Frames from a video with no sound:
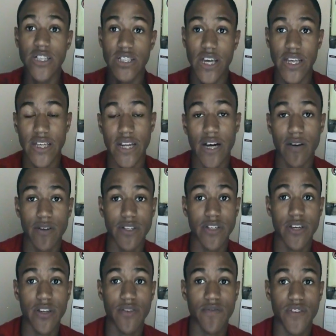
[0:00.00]
check it out in
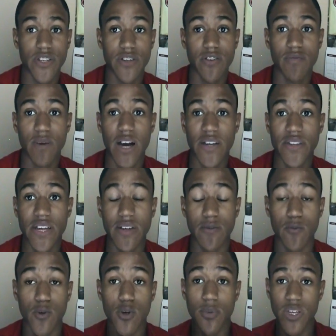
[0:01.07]
another video of mine
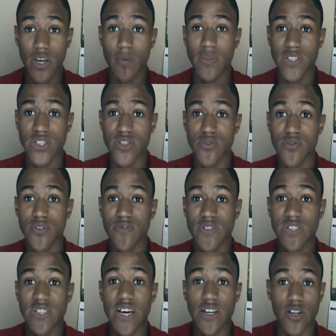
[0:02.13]
that will be coming soon if
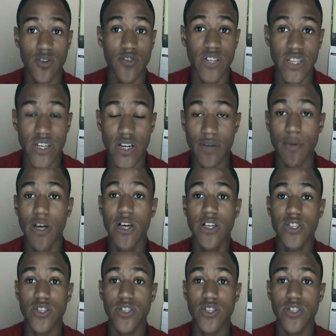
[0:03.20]
it's not already up.